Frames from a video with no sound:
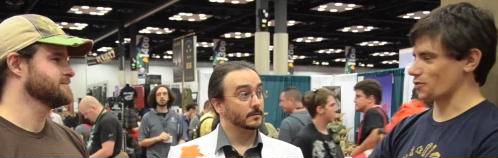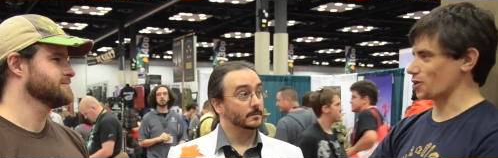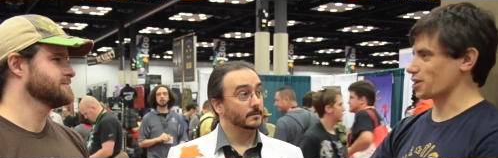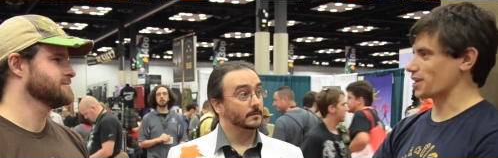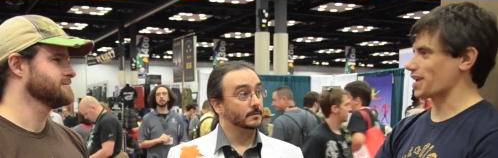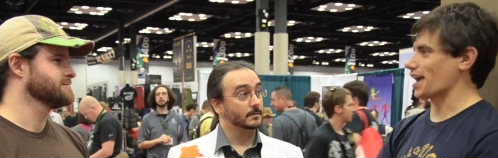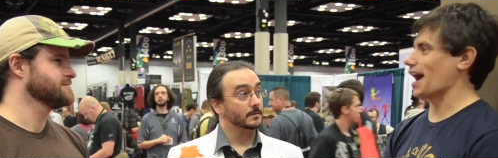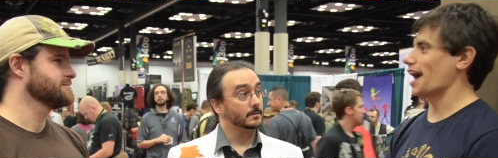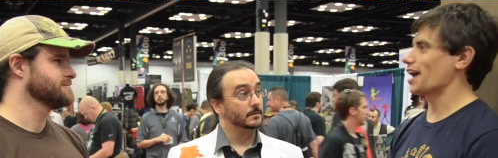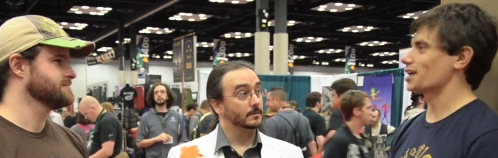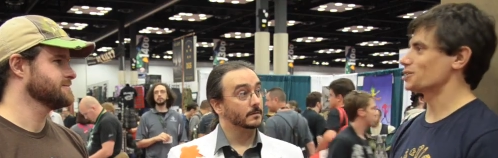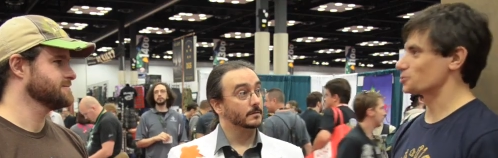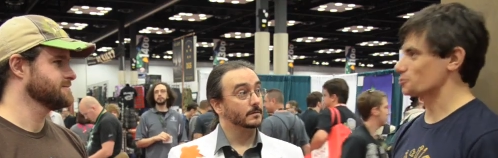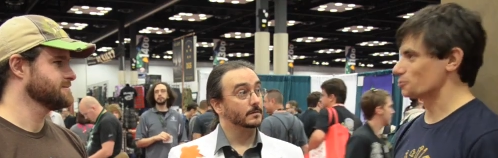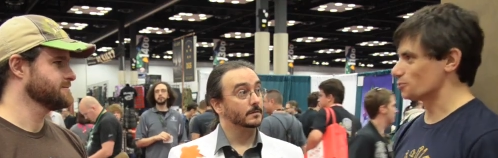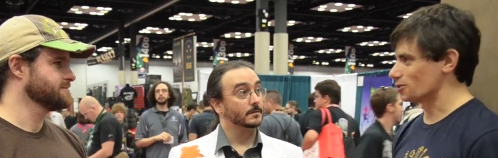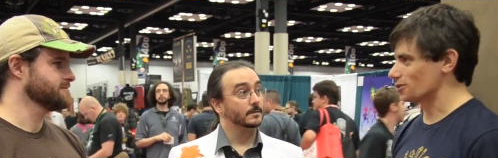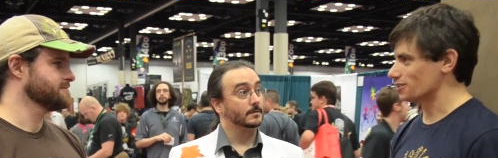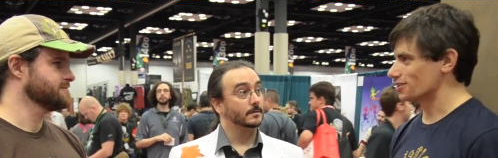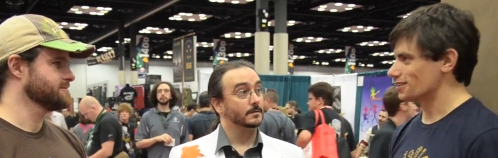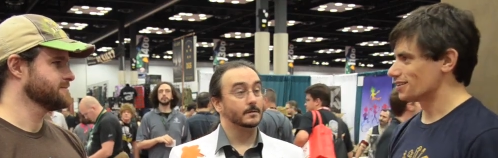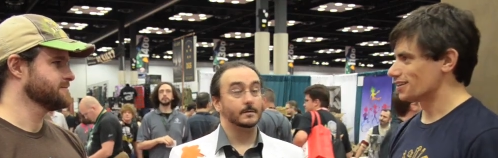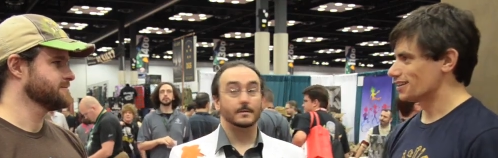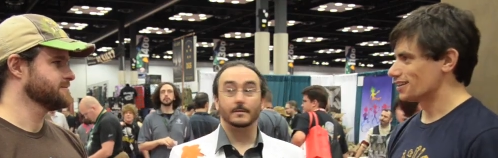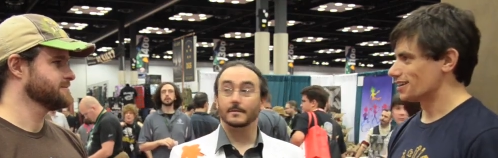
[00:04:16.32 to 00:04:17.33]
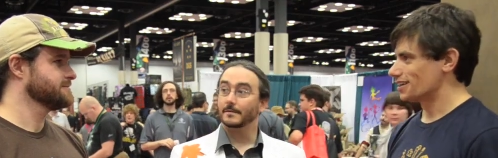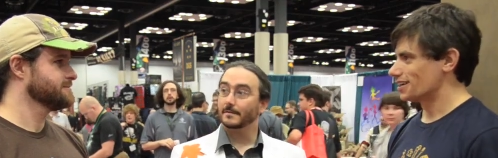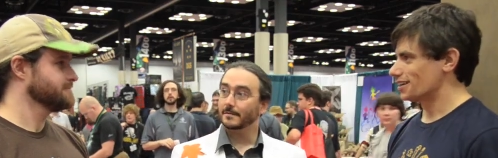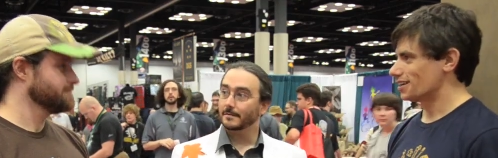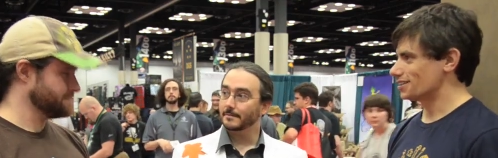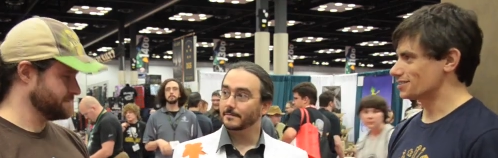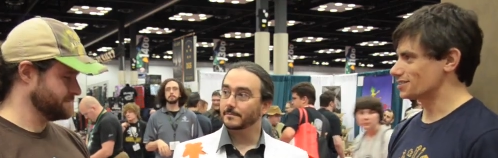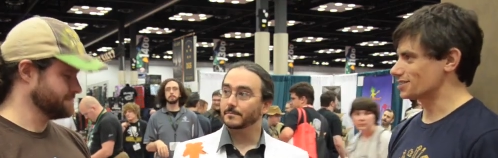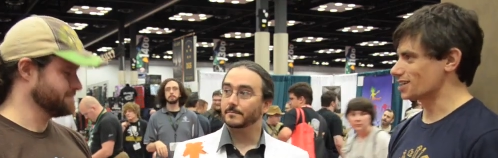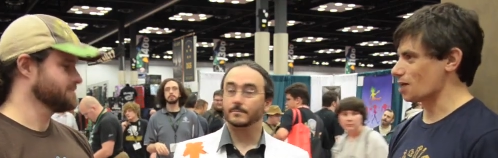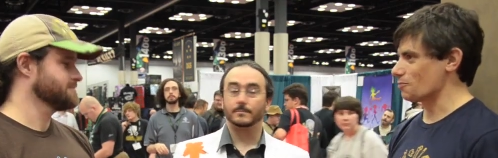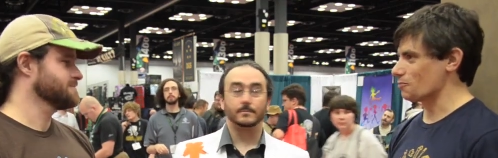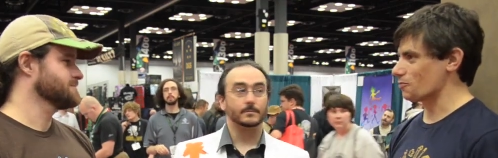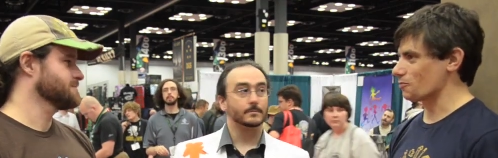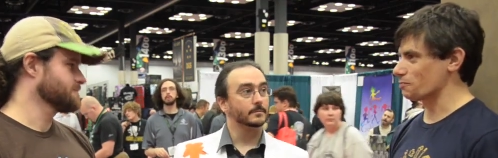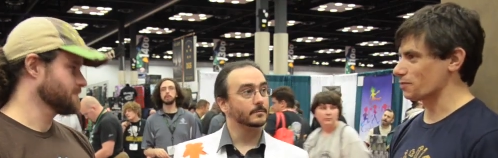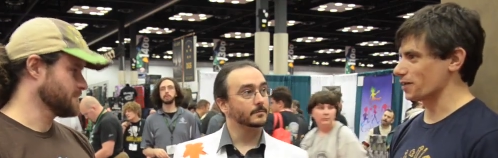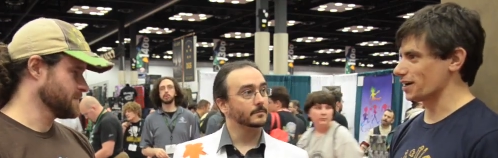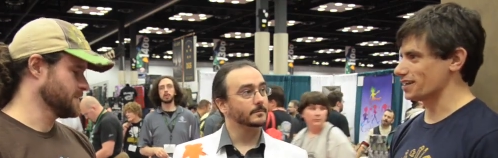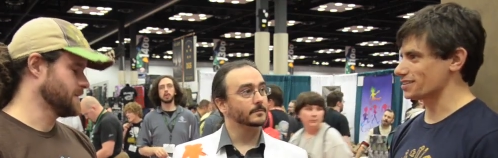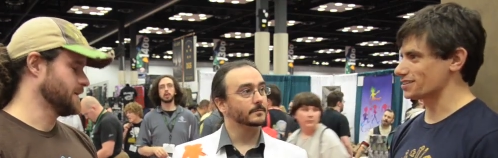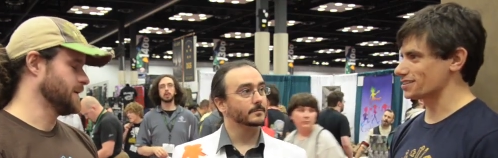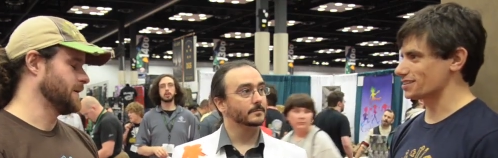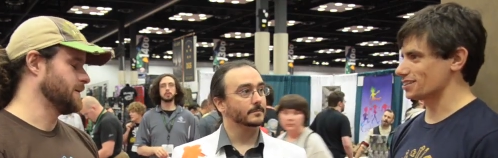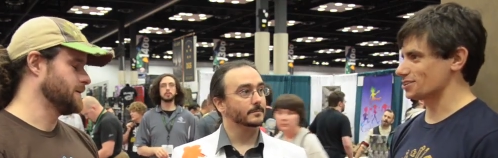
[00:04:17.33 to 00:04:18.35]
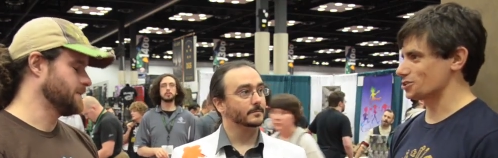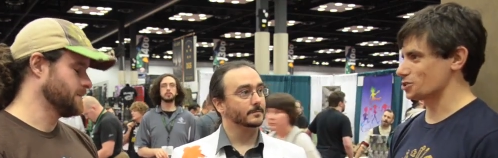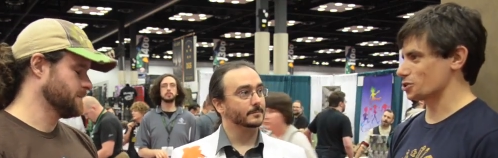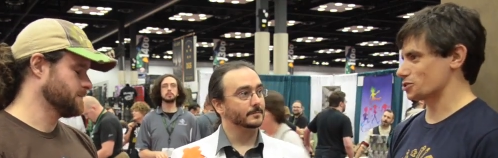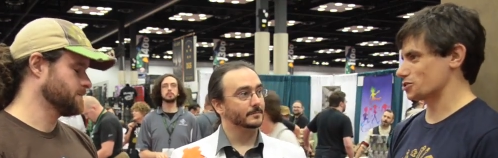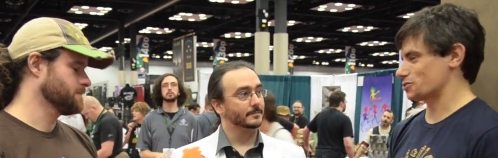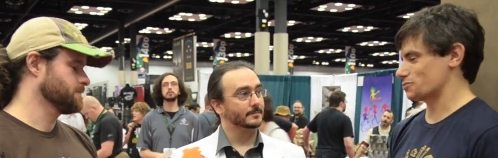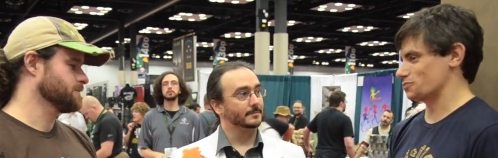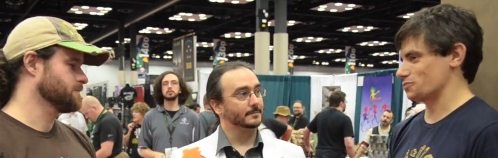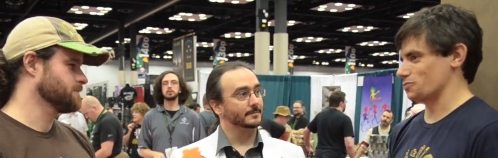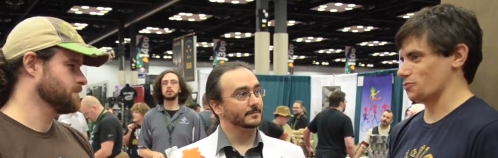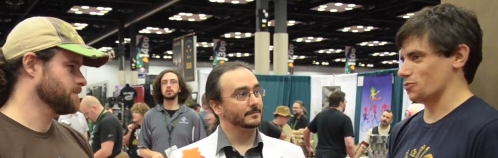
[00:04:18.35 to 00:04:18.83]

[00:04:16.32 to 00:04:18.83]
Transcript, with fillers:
Speaker 1: casual type of place that just